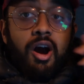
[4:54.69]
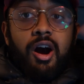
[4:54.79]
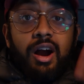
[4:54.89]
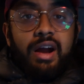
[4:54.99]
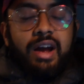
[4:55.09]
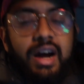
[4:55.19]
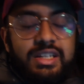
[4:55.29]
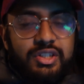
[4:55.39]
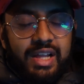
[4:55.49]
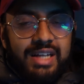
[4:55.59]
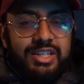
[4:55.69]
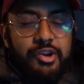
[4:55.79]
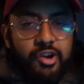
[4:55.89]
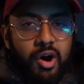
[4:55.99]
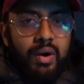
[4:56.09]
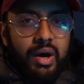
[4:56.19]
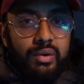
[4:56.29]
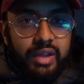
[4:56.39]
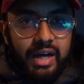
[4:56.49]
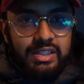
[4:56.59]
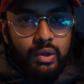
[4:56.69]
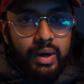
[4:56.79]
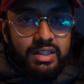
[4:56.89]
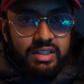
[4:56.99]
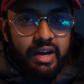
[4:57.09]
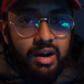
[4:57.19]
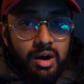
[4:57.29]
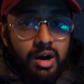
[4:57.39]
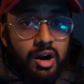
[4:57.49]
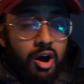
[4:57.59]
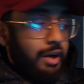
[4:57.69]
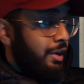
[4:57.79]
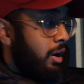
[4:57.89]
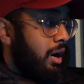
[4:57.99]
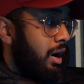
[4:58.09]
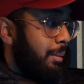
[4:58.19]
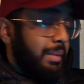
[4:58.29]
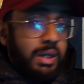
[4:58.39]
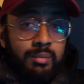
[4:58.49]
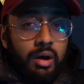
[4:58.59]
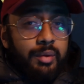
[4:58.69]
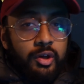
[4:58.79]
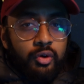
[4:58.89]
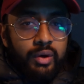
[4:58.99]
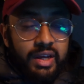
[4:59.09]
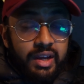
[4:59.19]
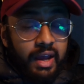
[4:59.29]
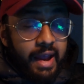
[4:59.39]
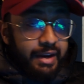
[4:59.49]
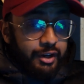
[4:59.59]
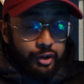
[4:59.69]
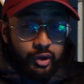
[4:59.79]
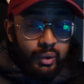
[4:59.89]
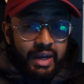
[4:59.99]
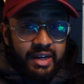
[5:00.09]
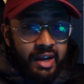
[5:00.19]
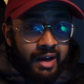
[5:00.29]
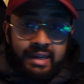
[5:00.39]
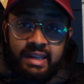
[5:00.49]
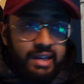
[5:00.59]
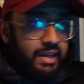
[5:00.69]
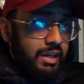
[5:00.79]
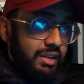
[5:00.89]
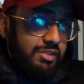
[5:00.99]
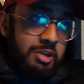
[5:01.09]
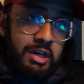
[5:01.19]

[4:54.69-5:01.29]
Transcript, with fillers: Alright guys, so that's how you code out the S O S error on your uh, B M W E eighty-two, E ninety, E